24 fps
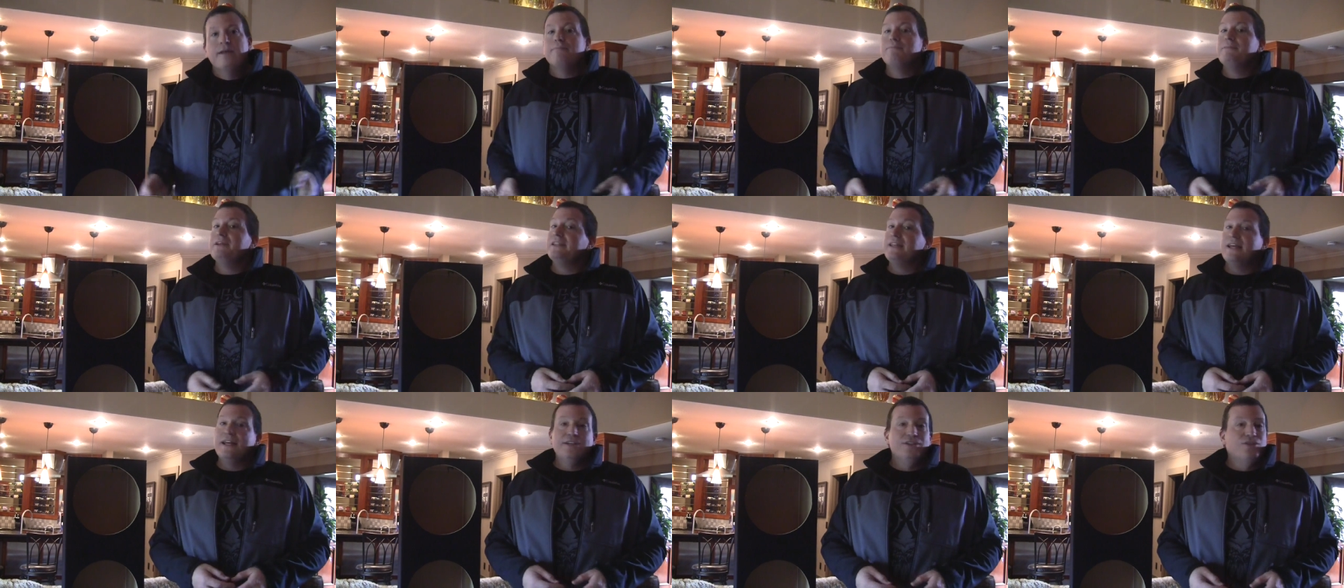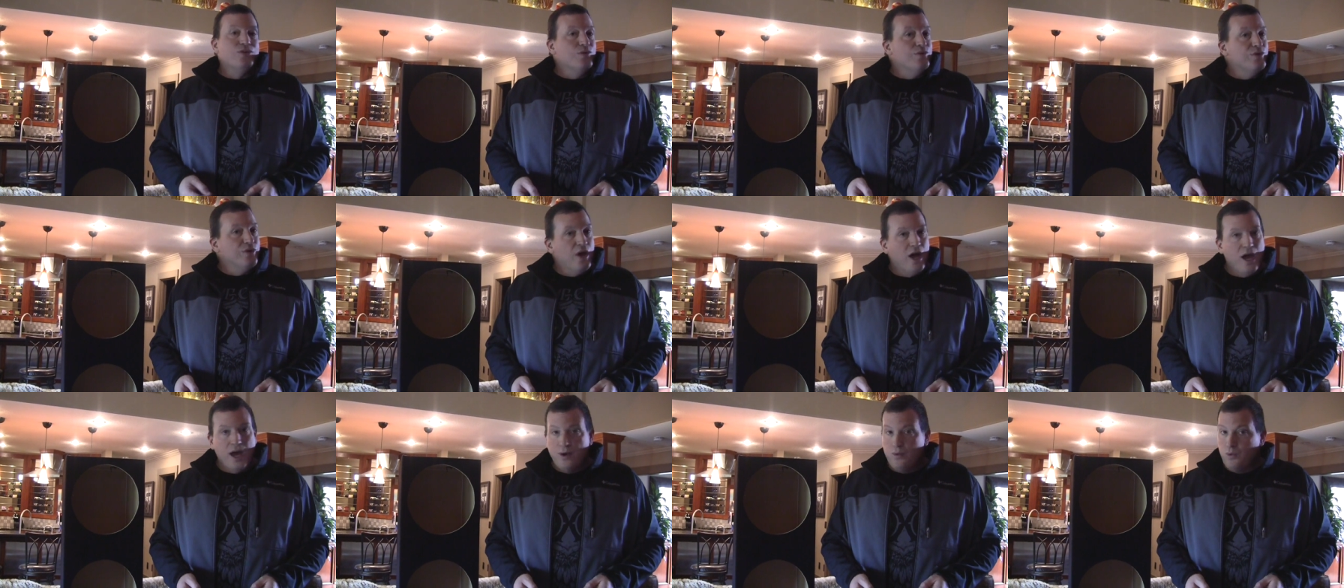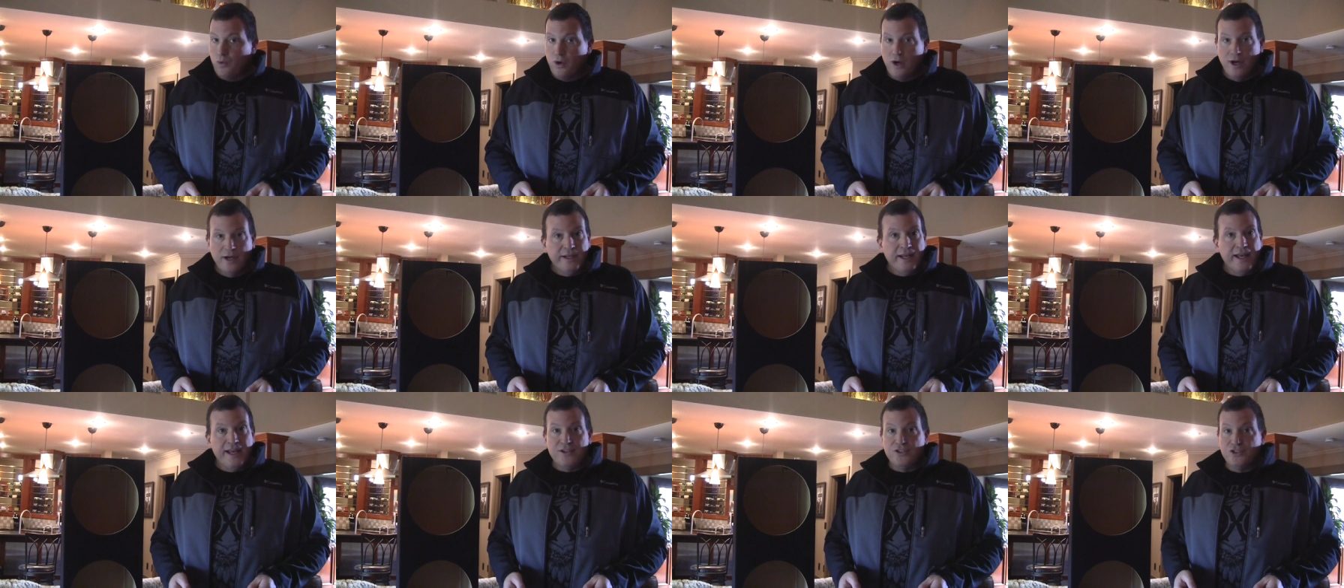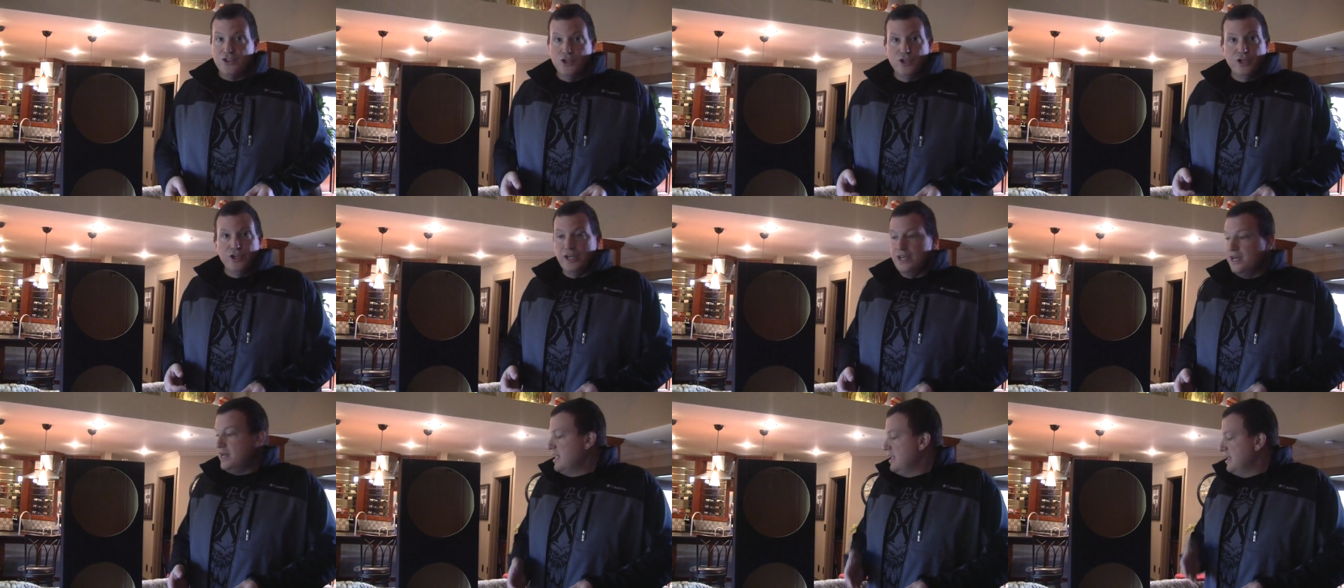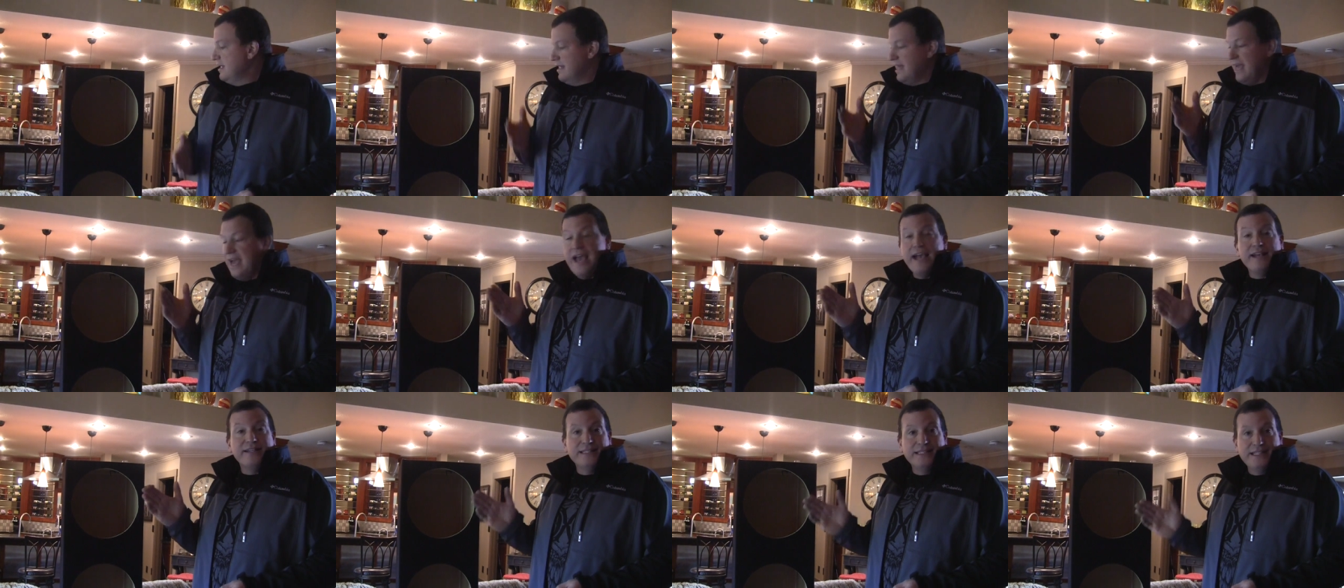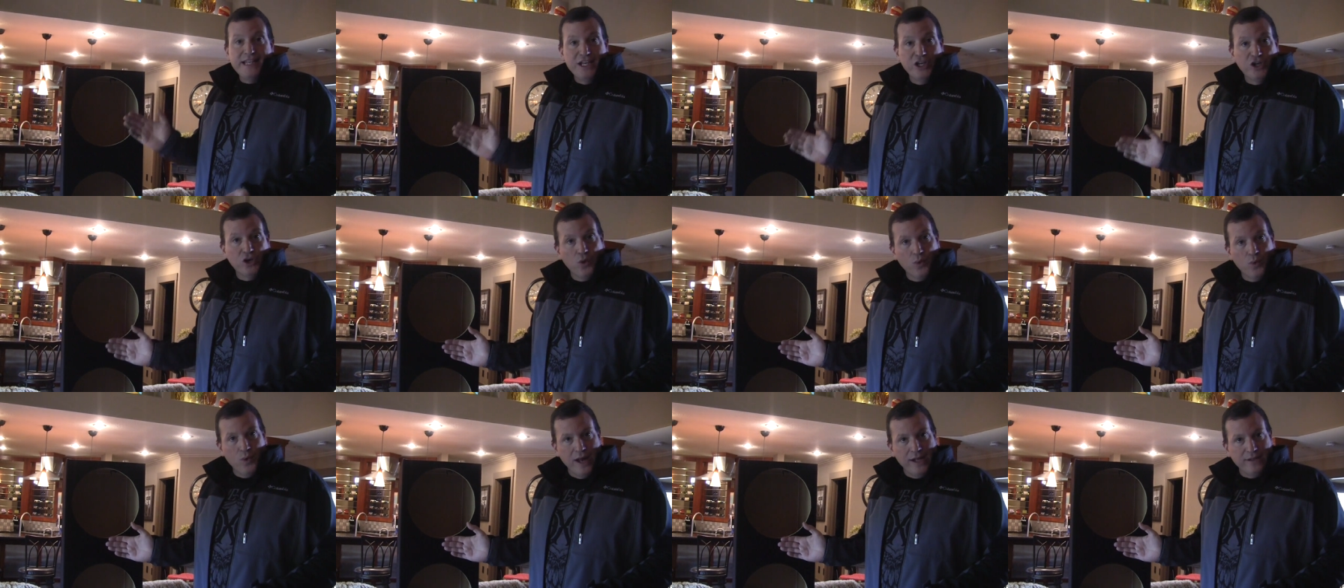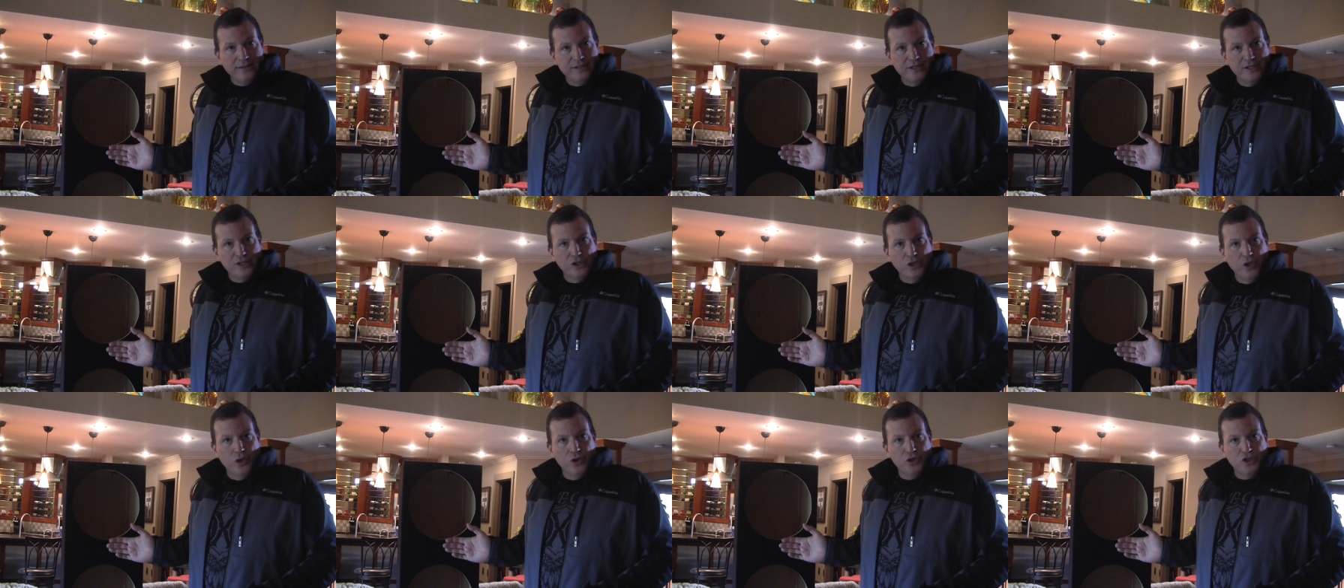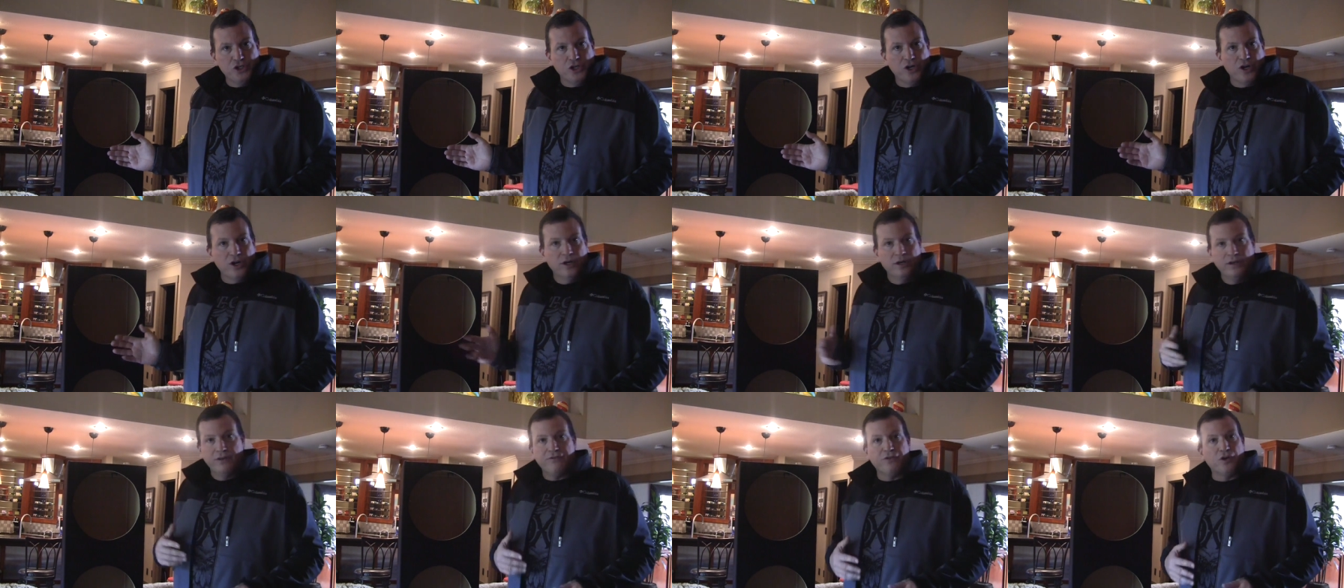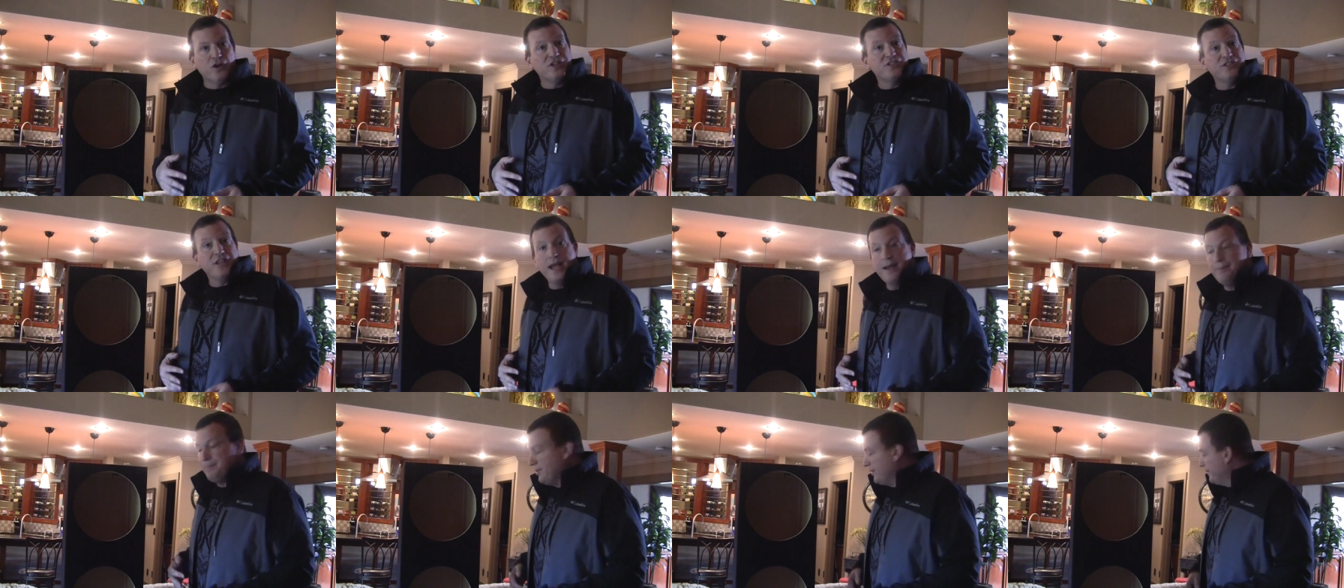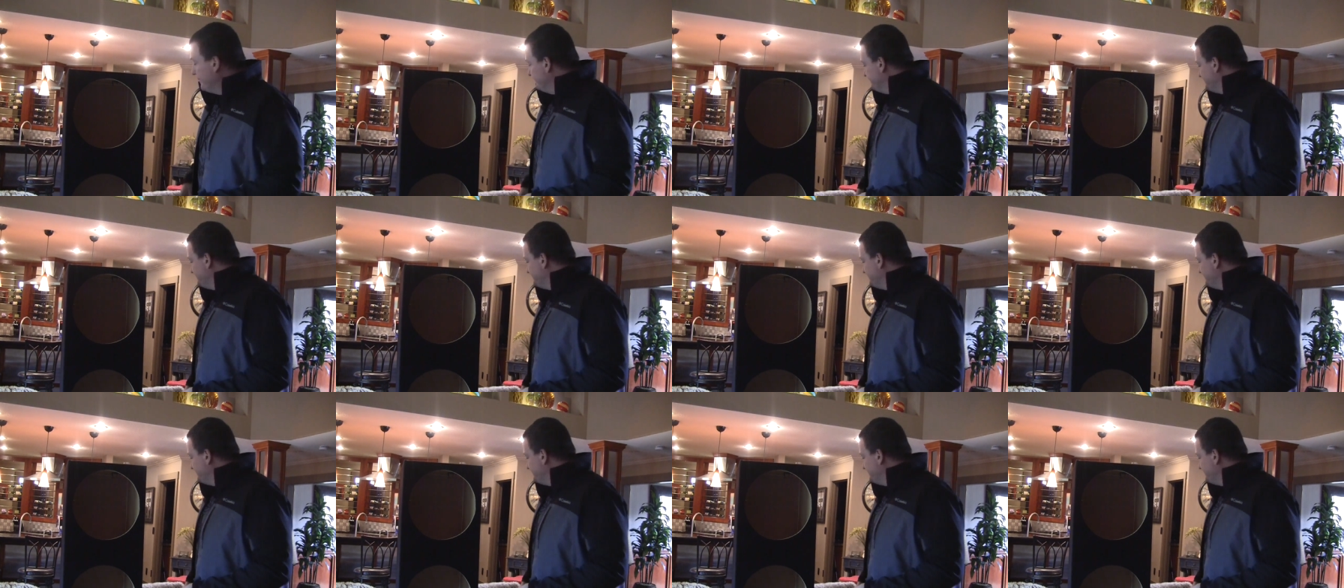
but they do not work as good as the correct enclosure. For example,